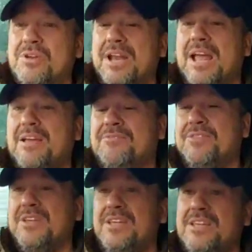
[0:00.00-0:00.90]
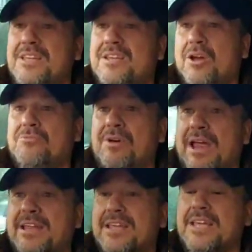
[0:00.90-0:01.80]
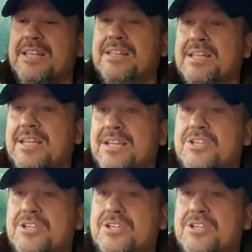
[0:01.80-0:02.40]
going to have the coat rack in the